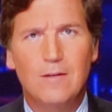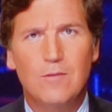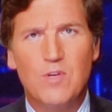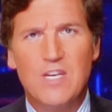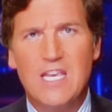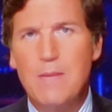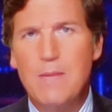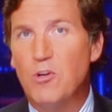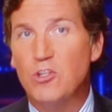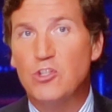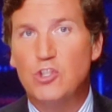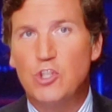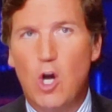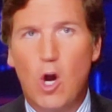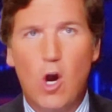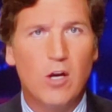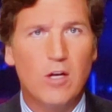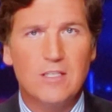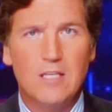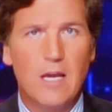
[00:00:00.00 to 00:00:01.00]
We keep our
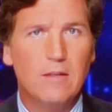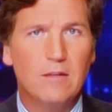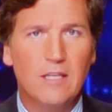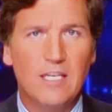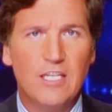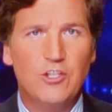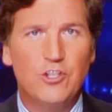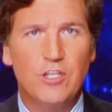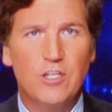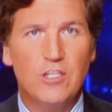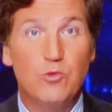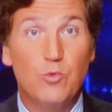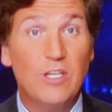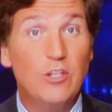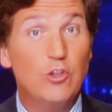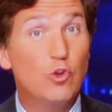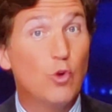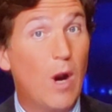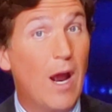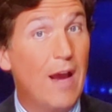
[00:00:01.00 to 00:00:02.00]
dogs on leashes.
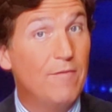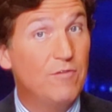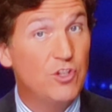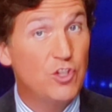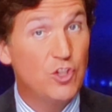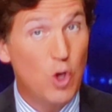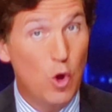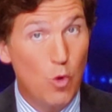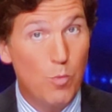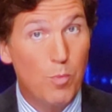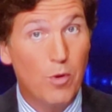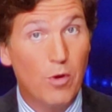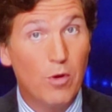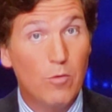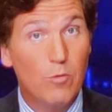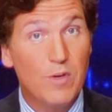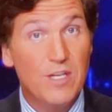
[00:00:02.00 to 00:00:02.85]
We drive sober.